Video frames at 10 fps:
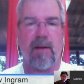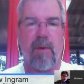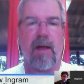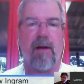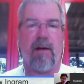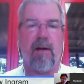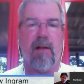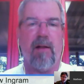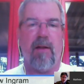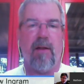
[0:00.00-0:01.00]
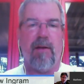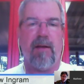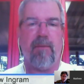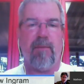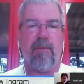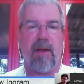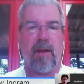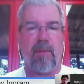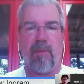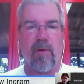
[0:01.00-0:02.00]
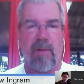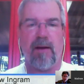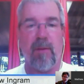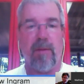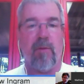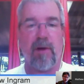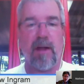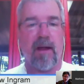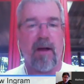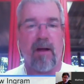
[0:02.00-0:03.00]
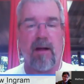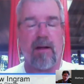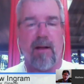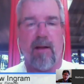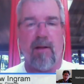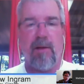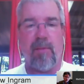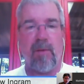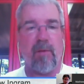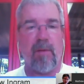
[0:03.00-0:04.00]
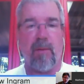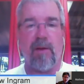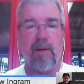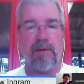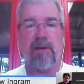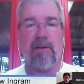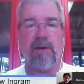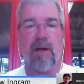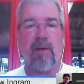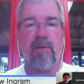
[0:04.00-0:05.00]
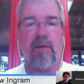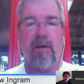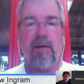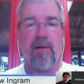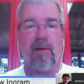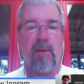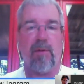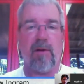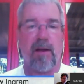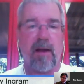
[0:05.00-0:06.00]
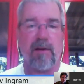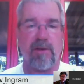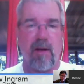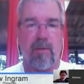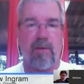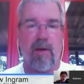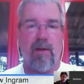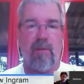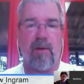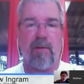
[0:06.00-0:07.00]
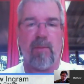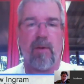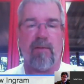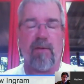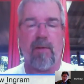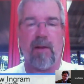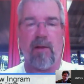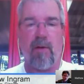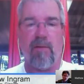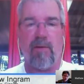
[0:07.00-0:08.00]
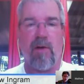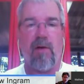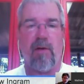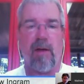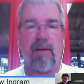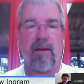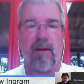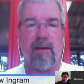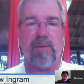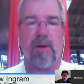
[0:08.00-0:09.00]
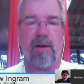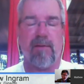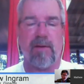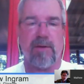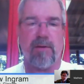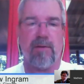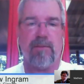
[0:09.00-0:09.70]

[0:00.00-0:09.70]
better. It may be more messy and it may be more chaotic. People may be losing their jobs. Other people are getting jobs. But fundamentally, overall, I think it is beneficial.